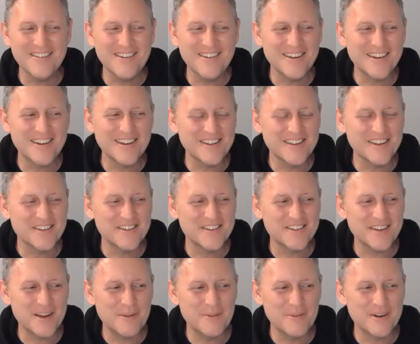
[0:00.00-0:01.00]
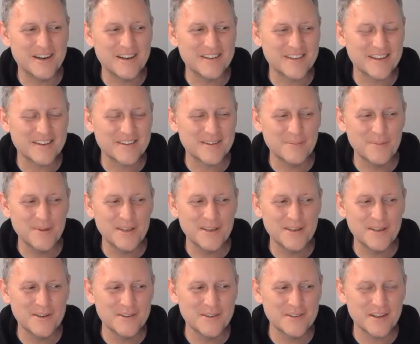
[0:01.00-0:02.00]
when you get those summaries, like something
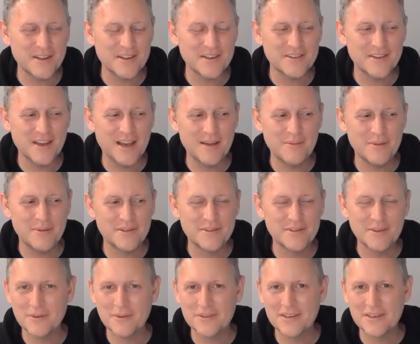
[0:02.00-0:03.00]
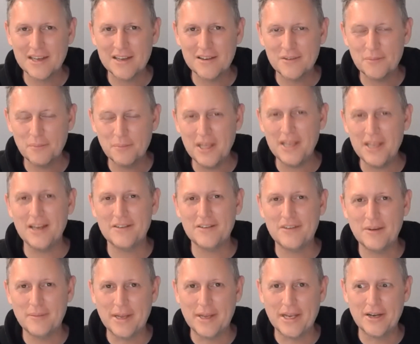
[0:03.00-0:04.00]
you use all the time and someone's like, explain it
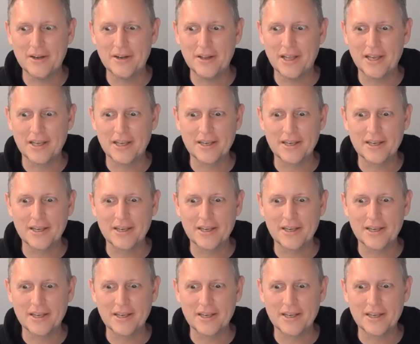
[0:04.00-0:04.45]
to me. And you're like,